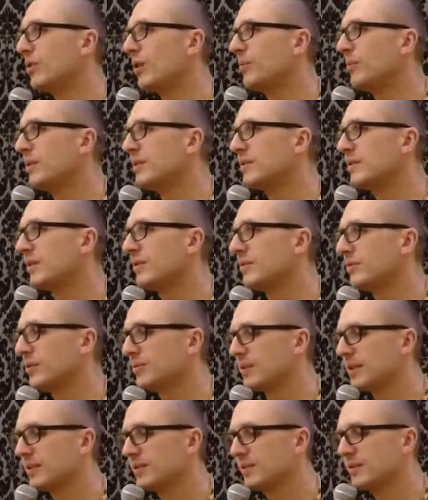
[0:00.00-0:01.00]
myself from
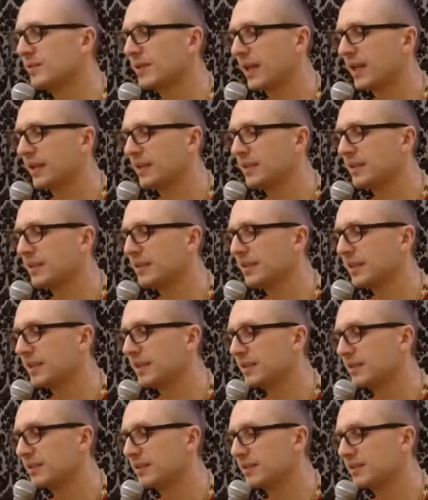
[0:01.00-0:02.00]
the society
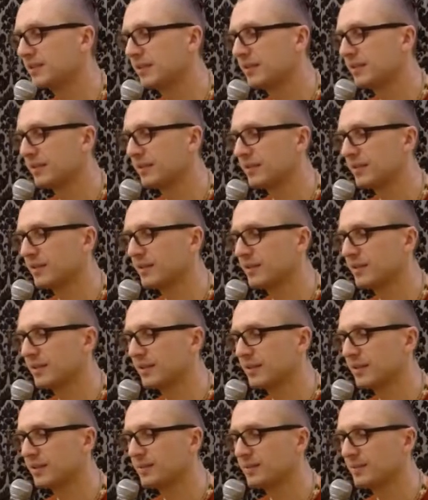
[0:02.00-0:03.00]
and just,
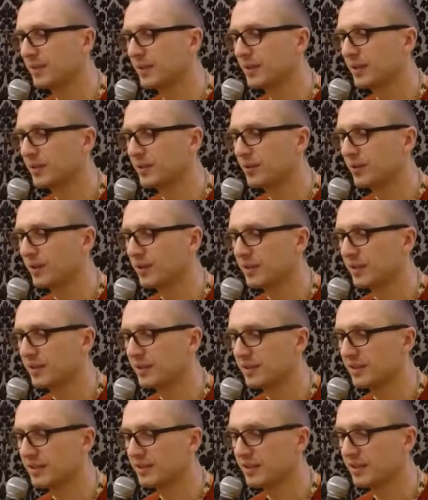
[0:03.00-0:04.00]

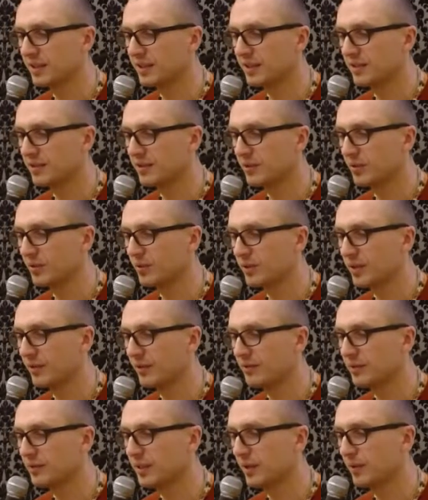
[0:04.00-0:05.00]
in this case,
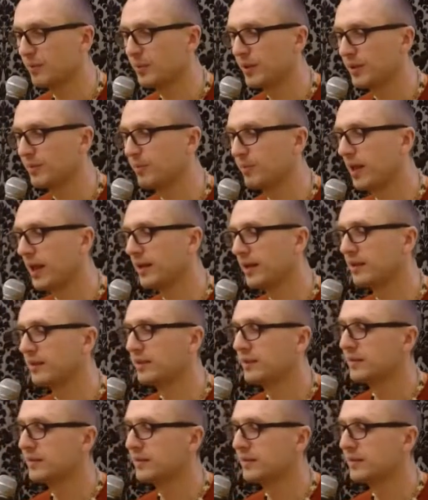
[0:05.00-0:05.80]
deaf, dumb, and blind.